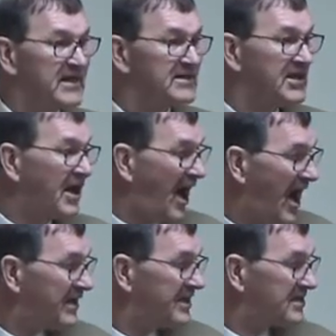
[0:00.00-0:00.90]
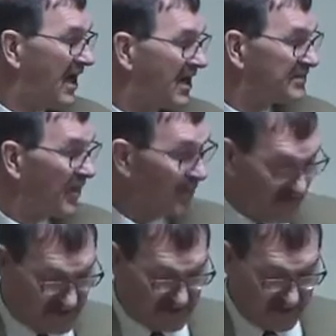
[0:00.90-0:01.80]
to God, this gospel
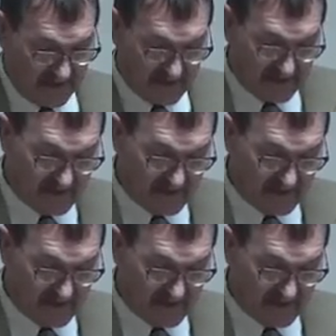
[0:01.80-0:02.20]
preaching is.